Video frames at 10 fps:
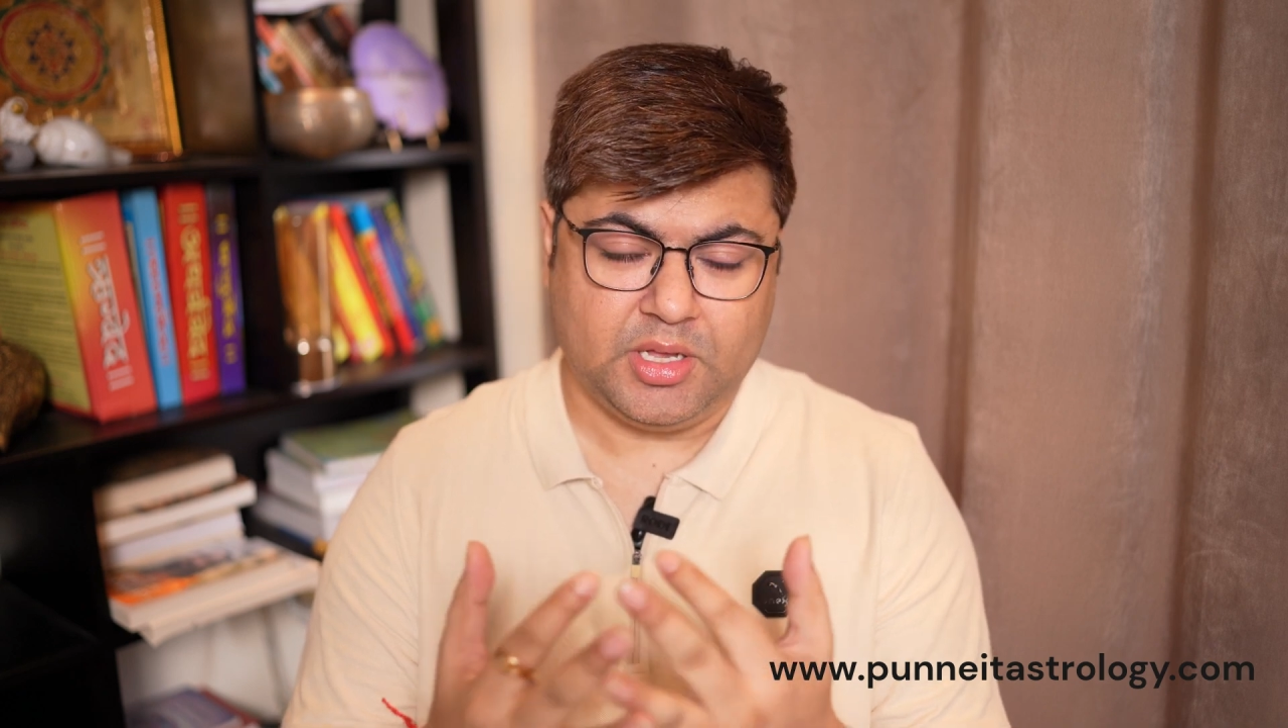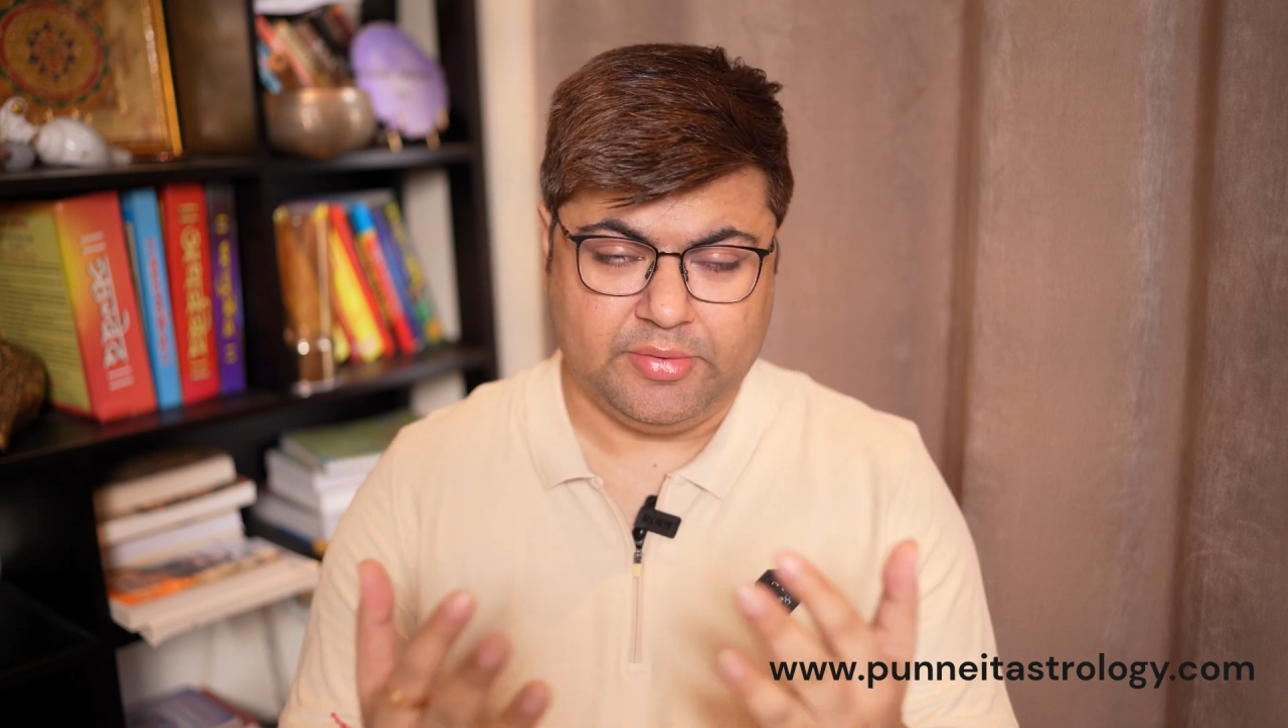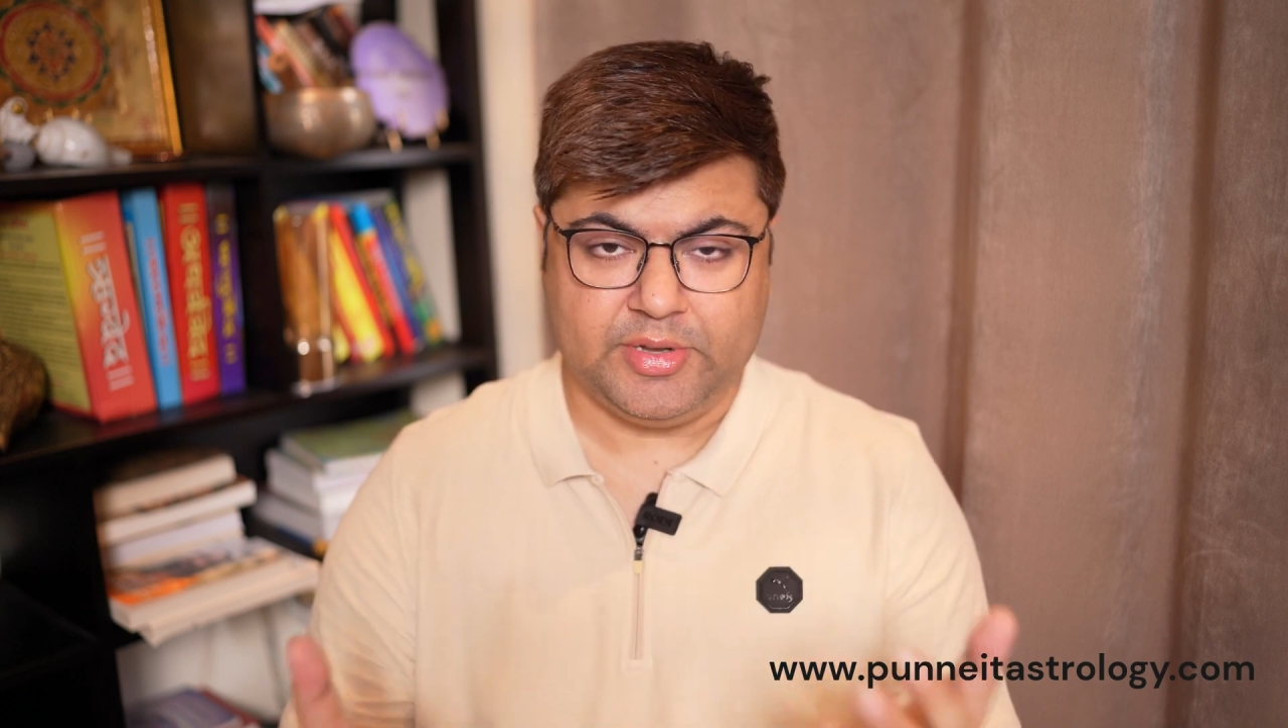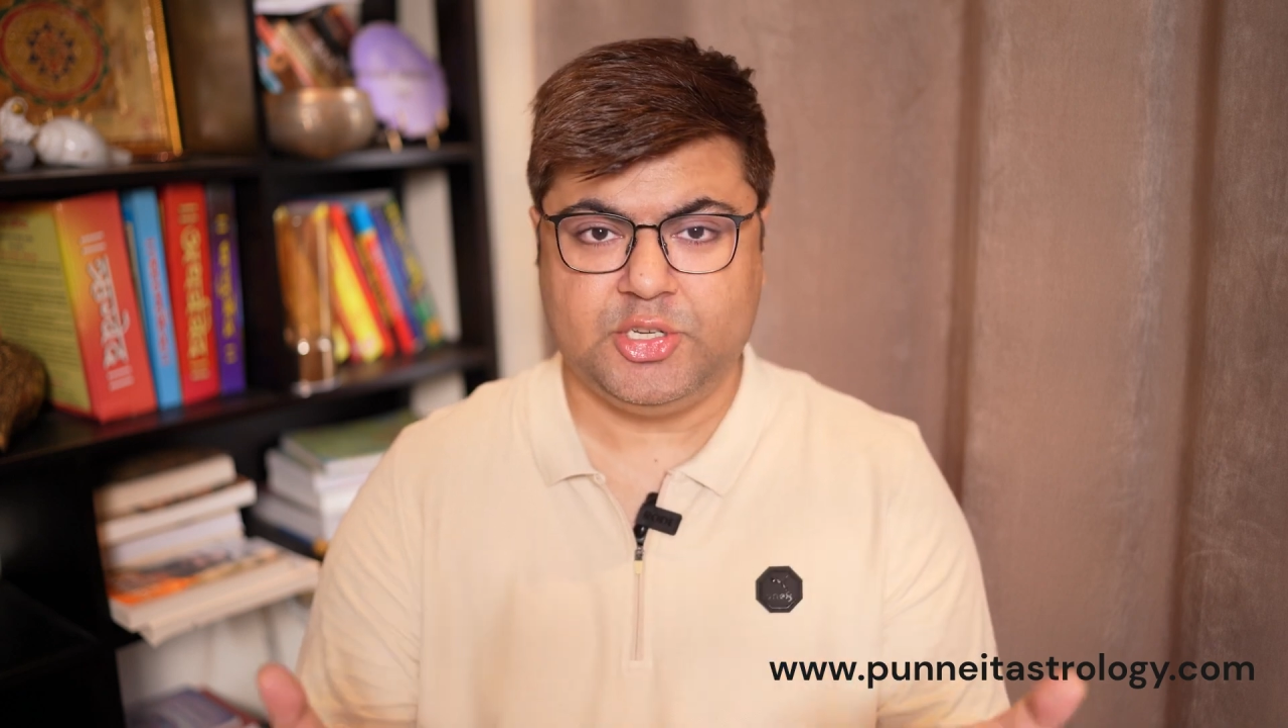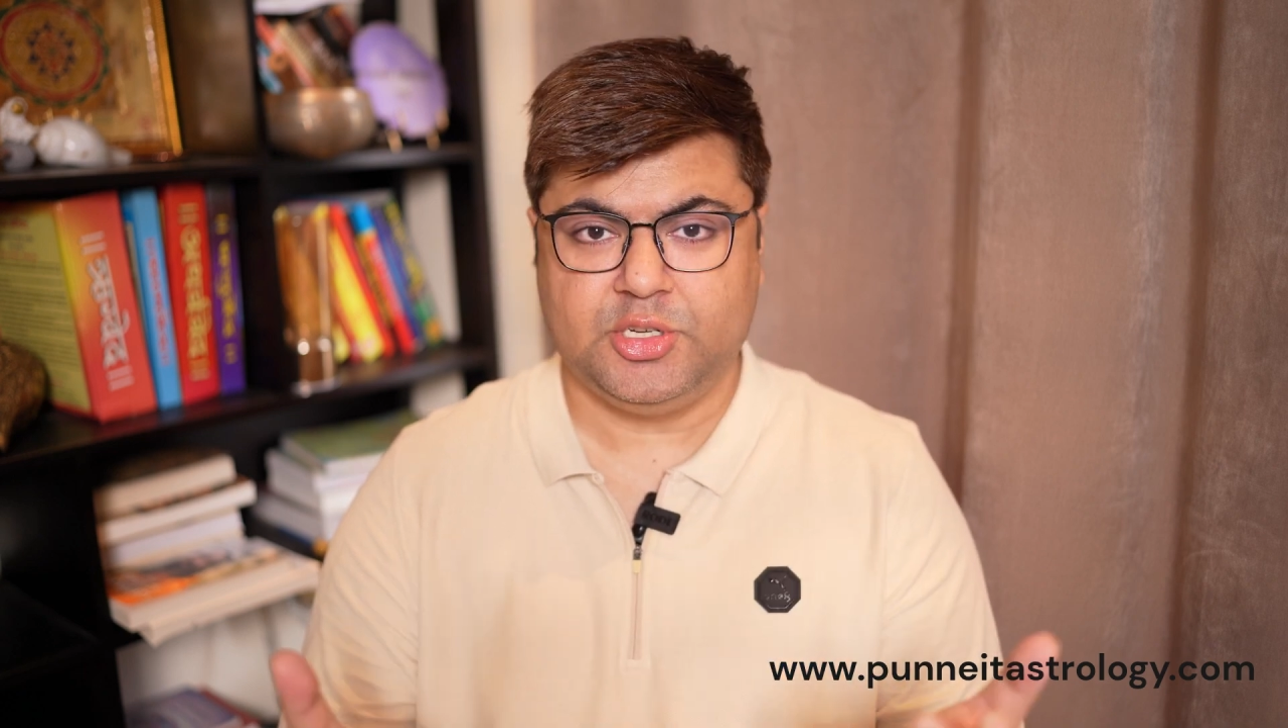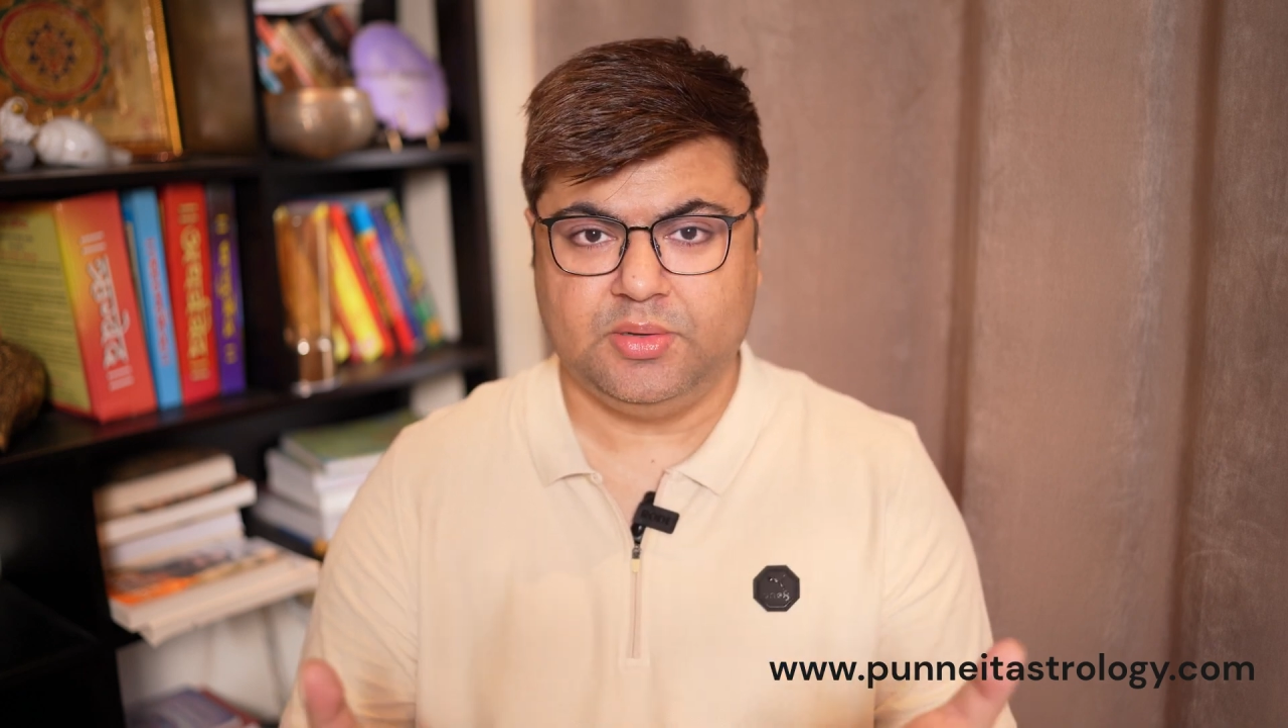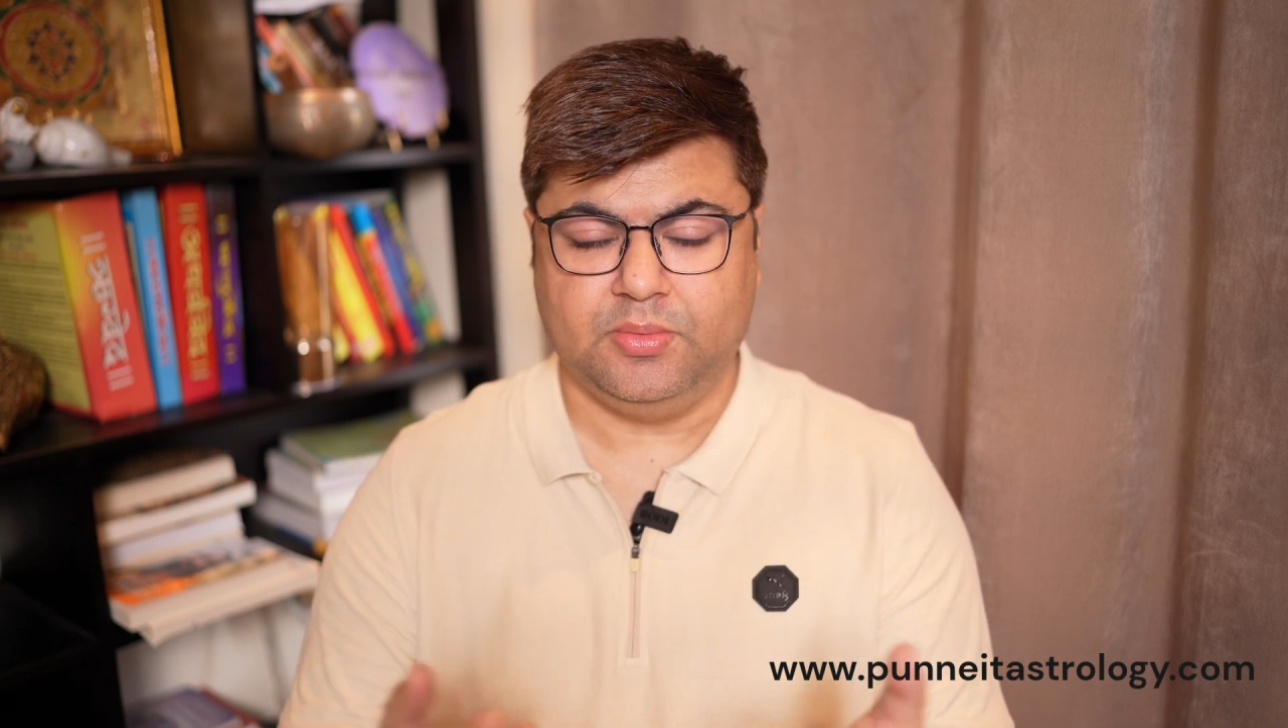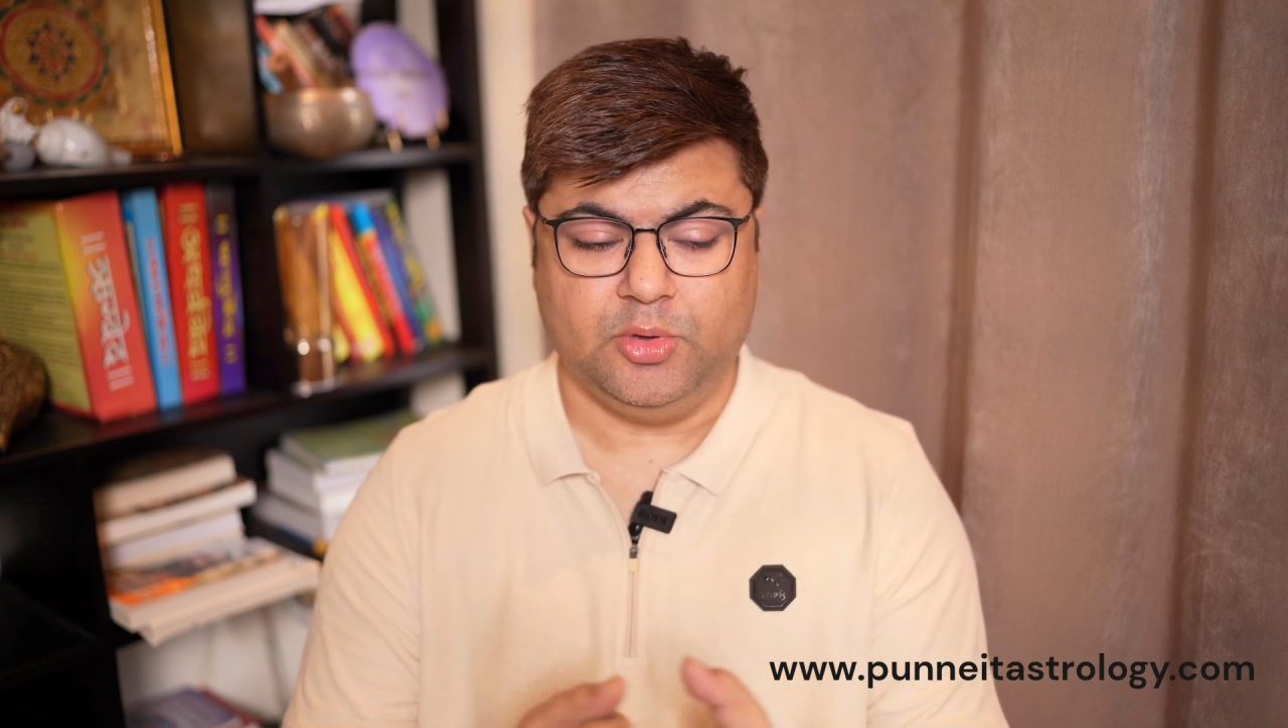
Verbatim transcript: Kavach.